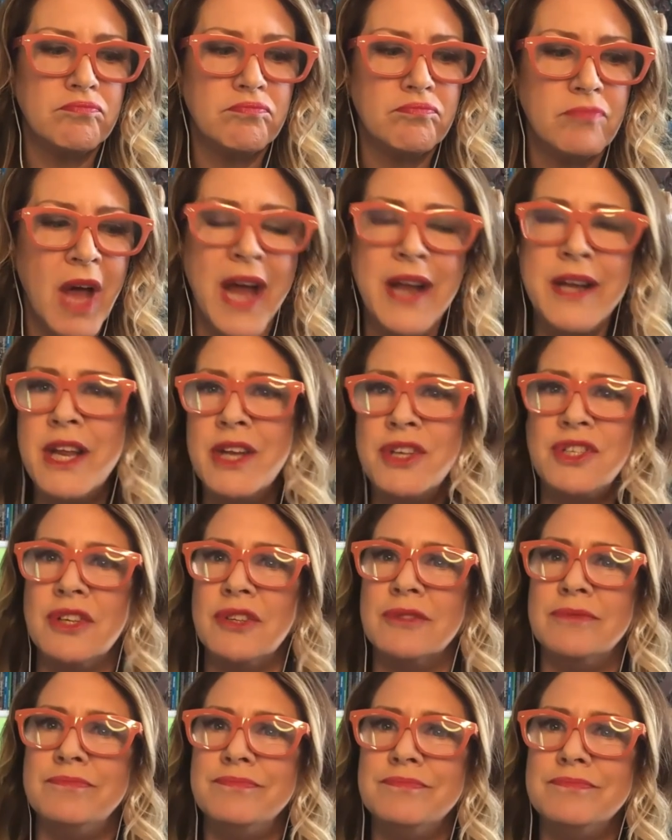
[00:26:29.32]
I need to.
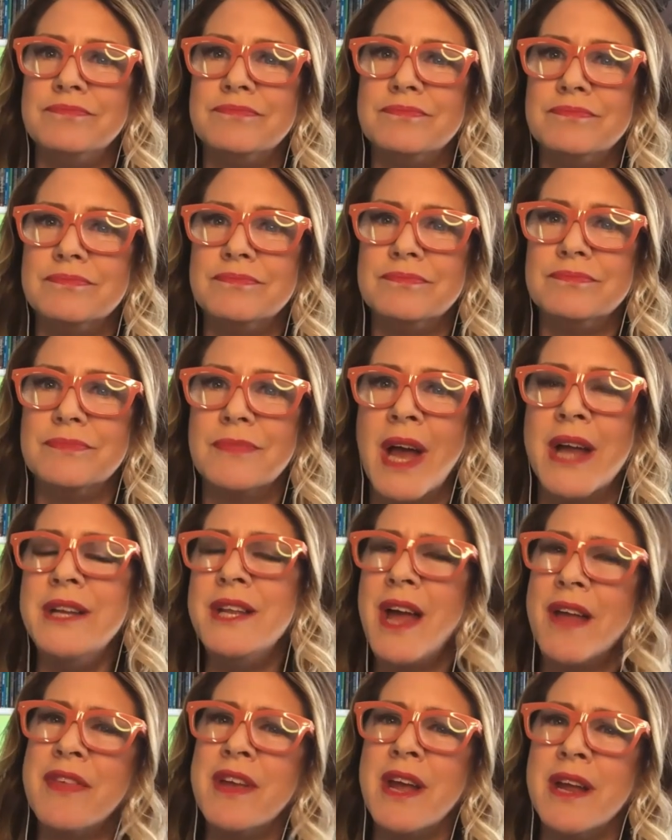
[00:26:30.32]
I
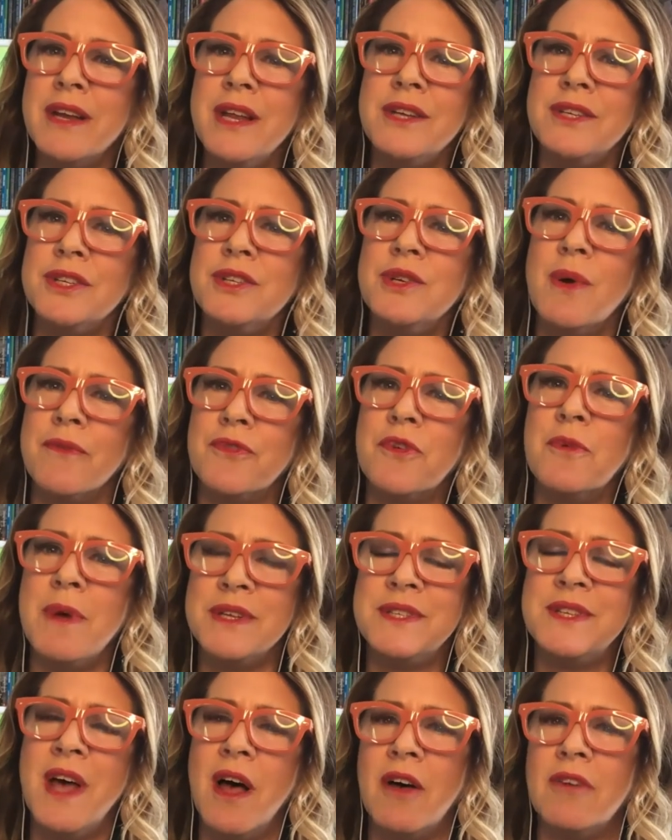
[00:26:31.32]
need I think I need to do it for
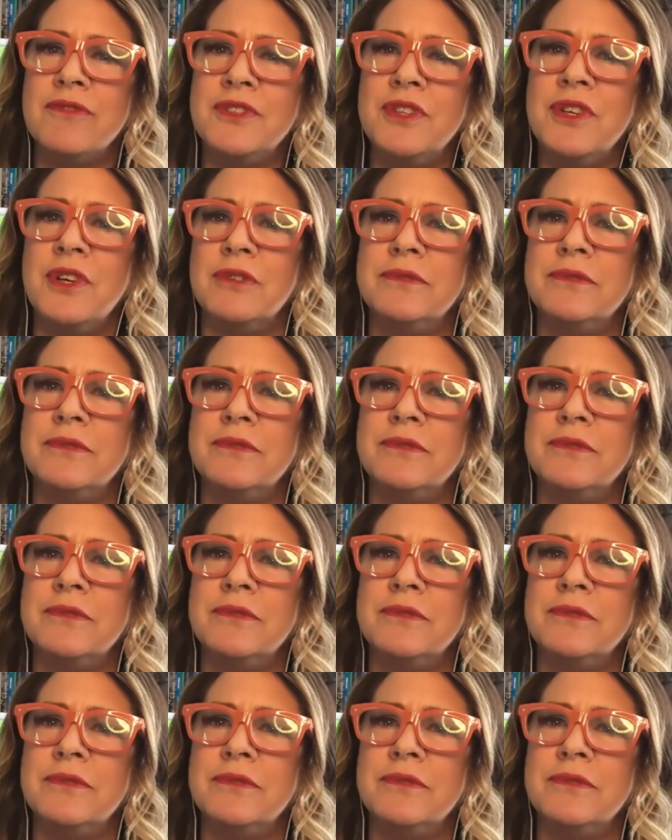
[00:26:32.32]
myself too.